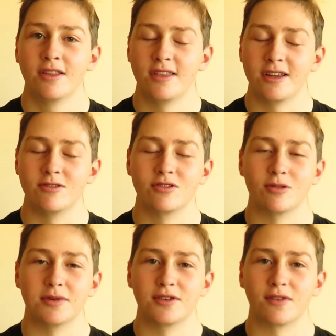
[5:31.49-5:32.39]
Thank you
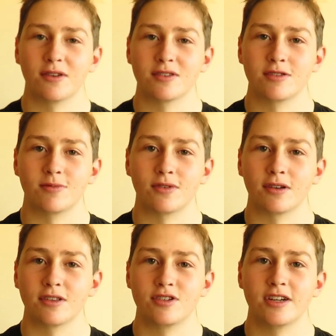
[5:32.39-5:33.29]
so much for all the support
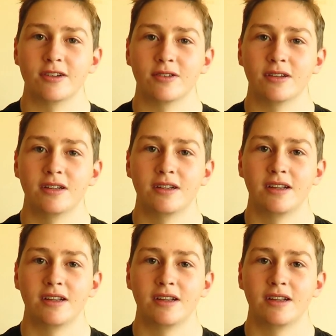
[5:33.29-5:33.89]
on the channel.